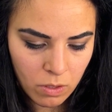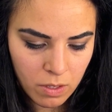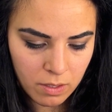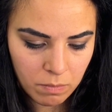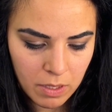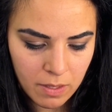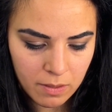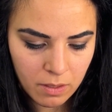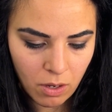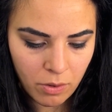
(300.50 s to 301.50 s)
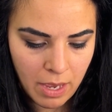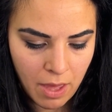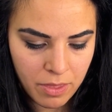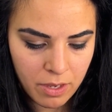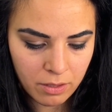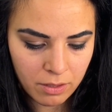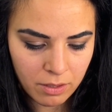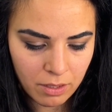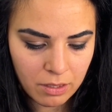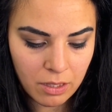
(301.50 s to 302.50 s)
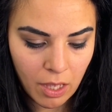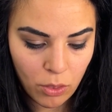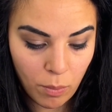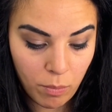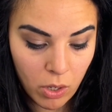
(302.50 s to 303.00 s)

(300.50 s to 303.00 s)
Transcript: this piece. Oh yeah, this is like the